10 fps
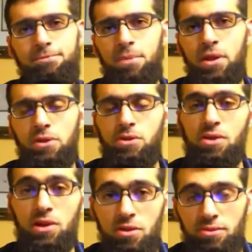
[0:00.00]
So
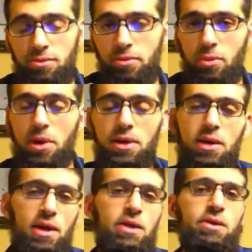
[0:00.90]
think of one
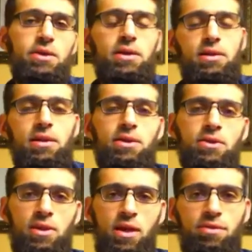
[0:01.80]
area in your
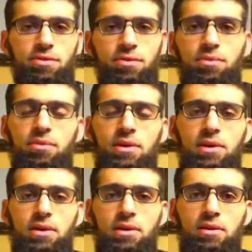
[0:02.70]
life
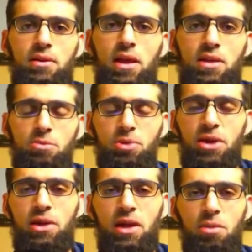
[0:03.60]
that is
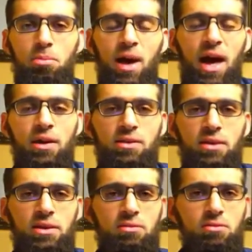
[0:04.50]
being
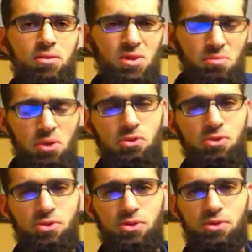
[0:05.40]
impacted the
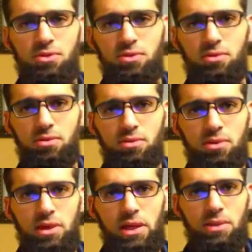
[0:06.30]
most
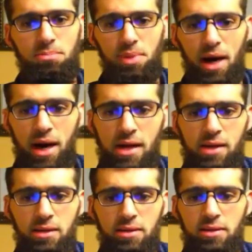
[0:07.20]
by
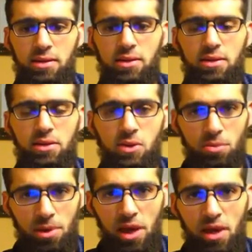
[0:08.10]
your
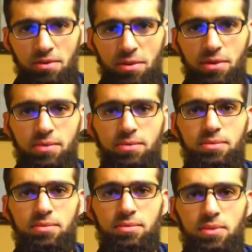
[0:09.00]
behavior
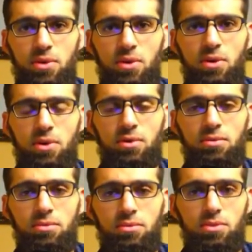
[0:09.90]
or
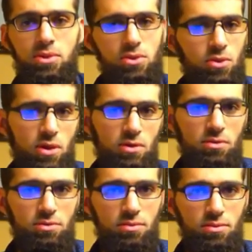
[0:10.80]
your struggle,
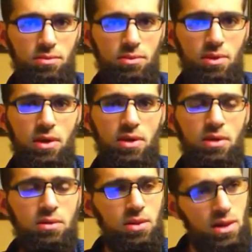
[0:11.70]
right? And
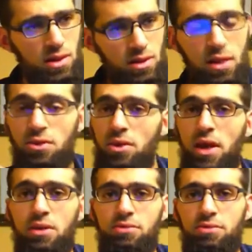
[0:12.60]
get
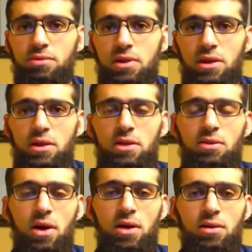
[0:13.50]
creative,
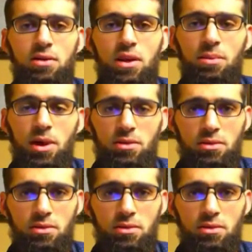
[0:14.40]
right? Think about